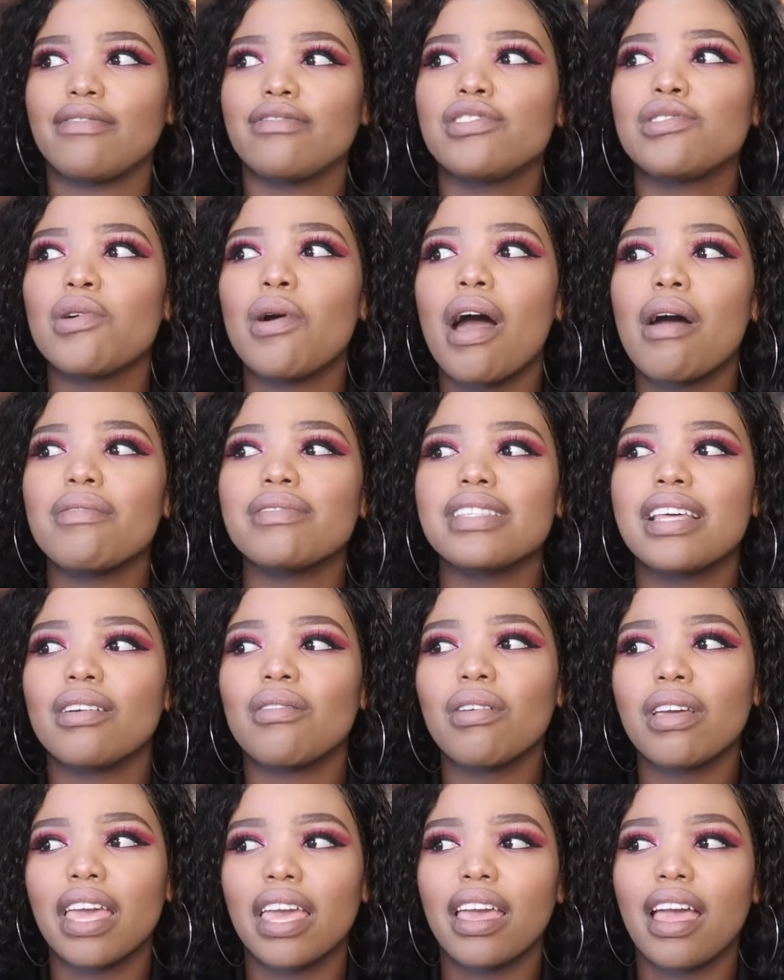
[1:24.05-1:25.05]
So I was like,
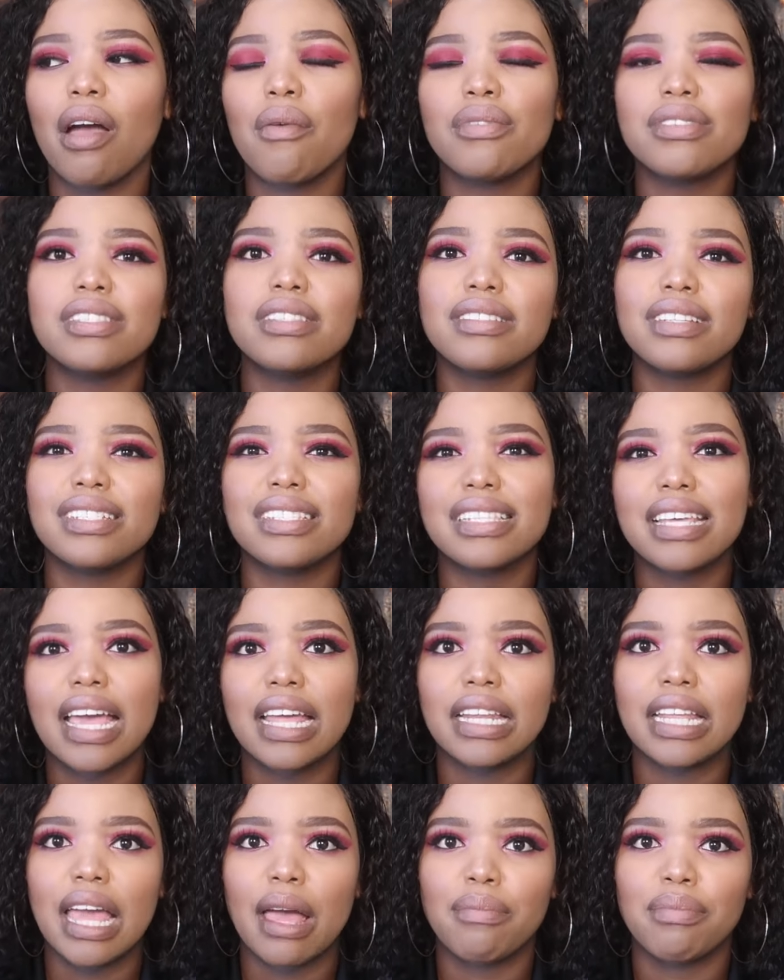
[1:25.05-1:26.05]
okay, I wasn't
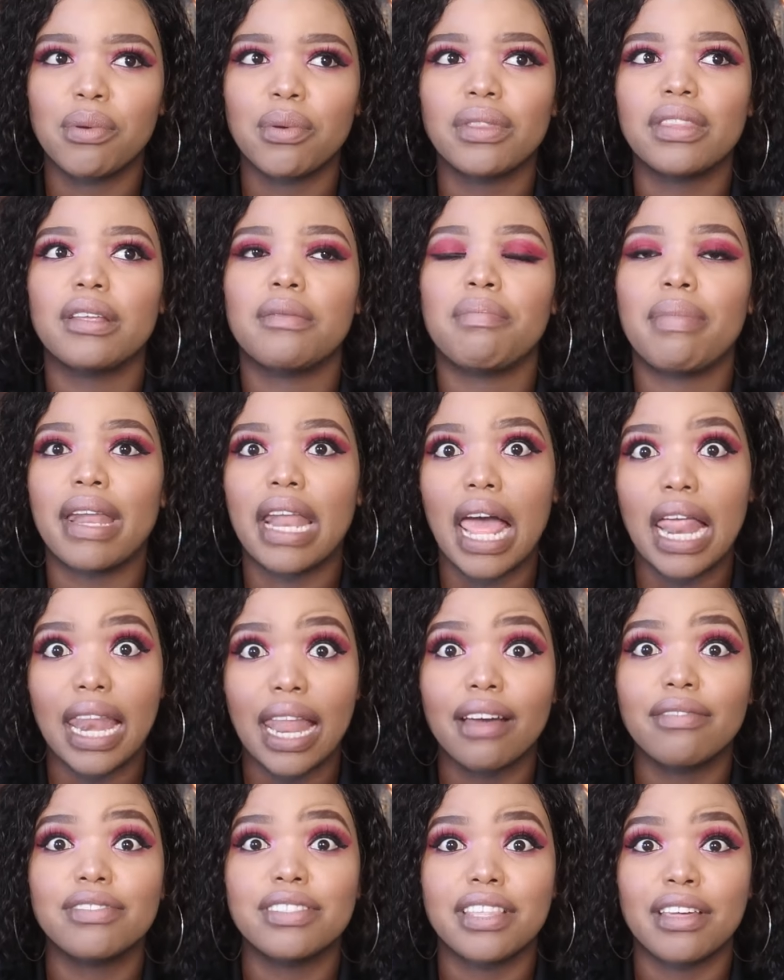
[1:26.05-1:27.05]
entirely happy with it, but I
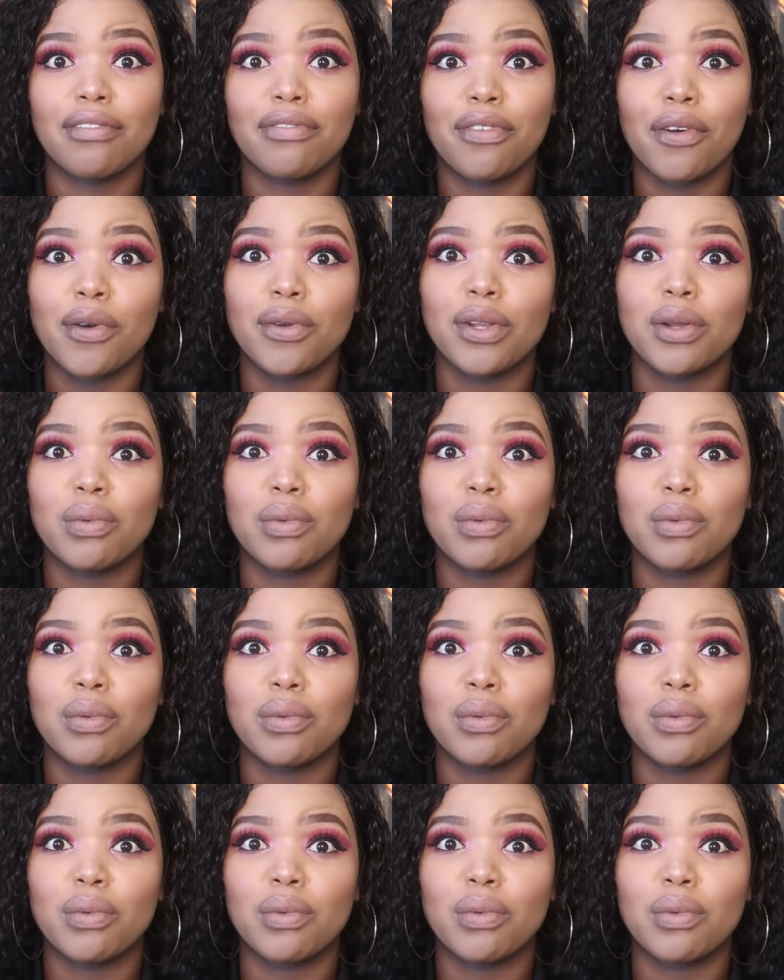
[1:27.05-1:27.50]
loved that phone.